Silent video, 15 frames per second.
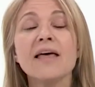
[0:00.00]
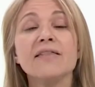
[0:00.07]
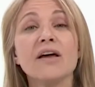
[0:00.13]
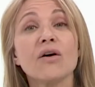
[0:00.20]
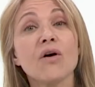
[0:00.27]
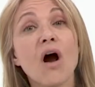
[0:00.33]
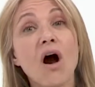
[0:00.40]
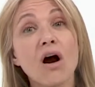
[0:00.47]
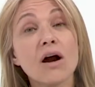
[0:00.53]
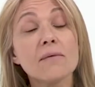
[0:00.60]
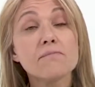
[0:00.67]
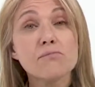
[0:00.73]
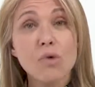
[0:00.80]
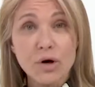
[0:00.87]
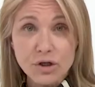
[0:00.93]
There are
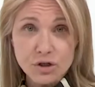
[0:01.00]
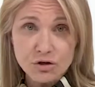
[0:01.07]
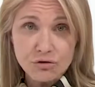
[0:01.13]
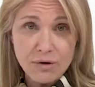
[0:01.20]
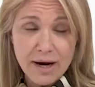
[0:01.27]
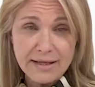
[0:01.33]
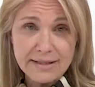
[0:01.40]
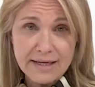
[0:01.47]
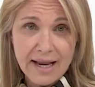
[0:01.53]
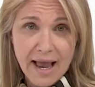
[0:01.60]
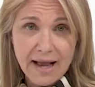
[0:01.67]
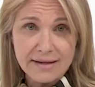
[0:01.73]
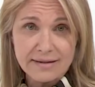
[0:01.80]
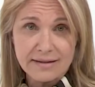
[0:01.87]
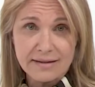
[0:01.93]
moisturizing
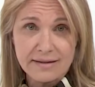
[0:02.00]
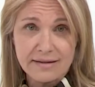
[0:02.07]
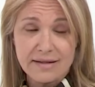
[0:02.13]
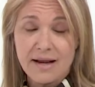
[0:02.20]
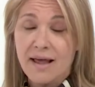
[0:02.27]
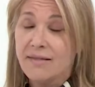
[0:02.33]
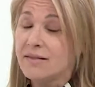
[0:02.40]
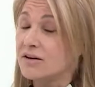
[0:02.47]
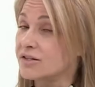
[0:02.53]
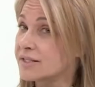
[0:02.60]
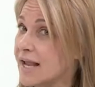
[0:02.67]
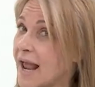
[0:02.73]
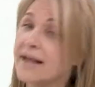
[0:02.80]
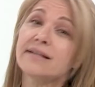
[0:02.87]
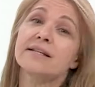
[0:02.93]
acids. There's
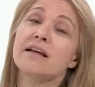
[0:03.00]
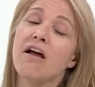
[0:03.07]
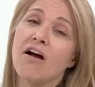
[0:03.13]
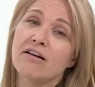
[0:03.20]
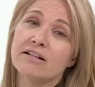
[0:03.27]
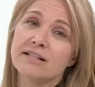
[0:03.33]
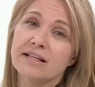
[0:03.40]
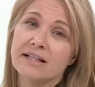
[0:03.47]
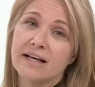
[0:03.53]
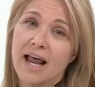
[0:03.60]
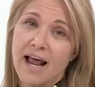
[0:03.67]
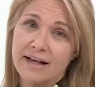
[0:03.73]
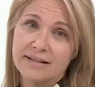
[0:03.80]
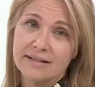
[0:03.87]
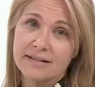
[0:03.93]
antioxidant
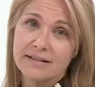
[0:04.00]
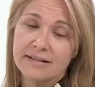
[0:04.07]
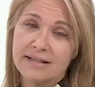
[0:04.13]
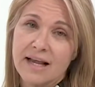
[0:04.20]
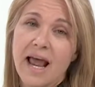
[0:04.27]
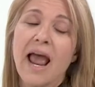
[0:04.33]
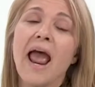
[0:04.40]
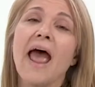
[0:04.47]
acids.